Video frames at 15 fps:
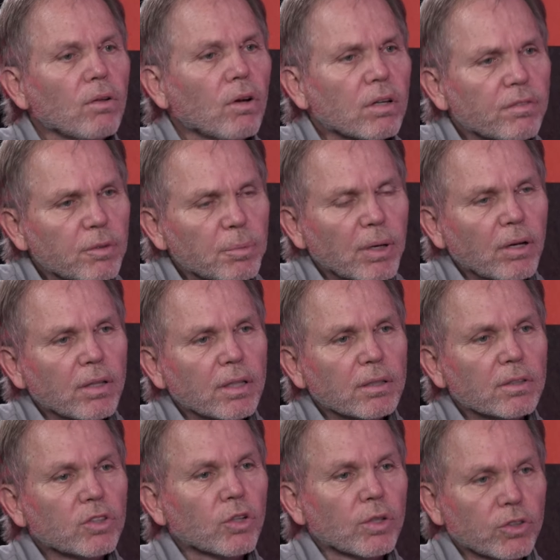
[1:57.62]
long have you been on
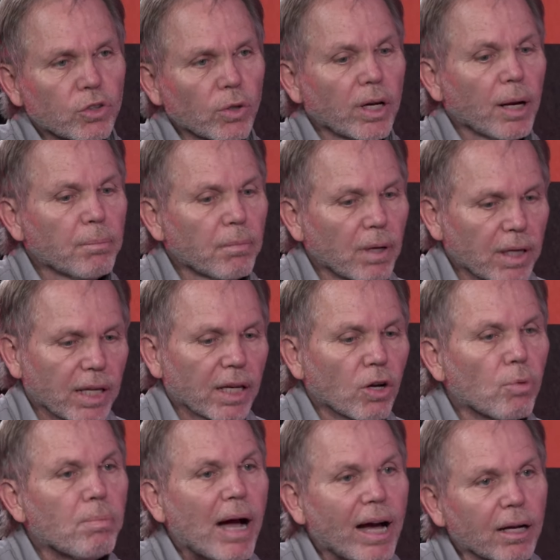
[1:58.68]
there? Sorry, I'm going to
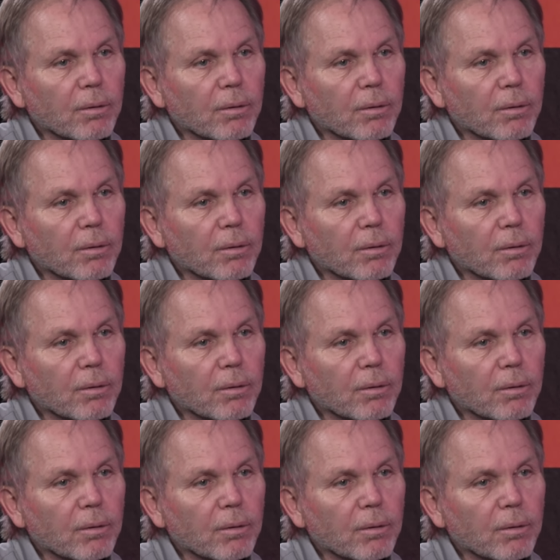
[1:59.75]
go back.